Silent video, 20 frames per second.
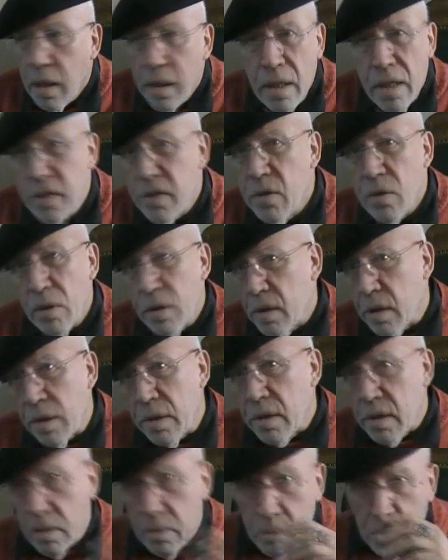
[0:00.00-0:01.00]
And that's not
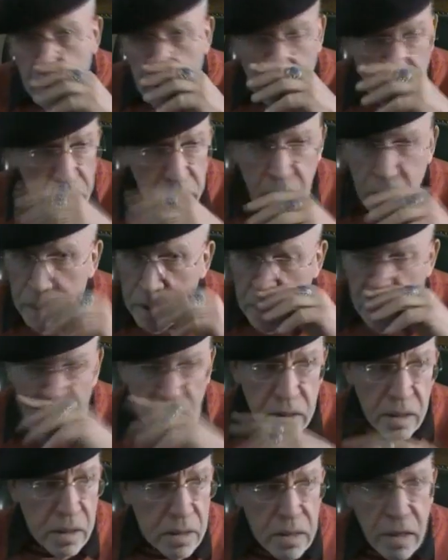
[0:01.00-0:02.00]
just in Biddeford,
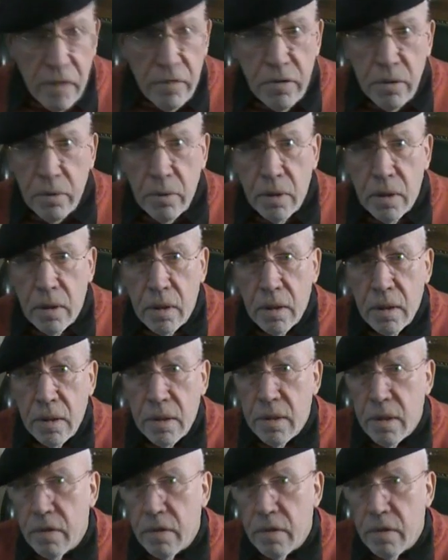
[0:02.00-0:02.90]
it's everywhere.